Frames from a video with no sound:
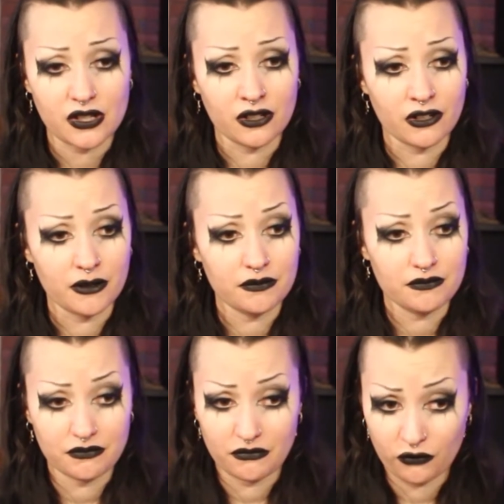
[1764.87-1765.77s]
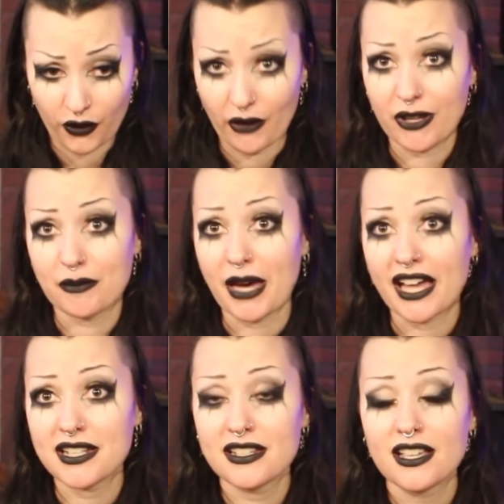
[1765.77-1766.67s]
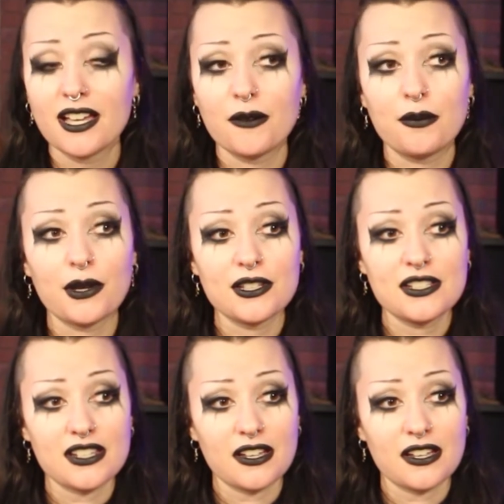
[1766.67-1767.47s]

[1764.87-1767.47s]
are very bad, but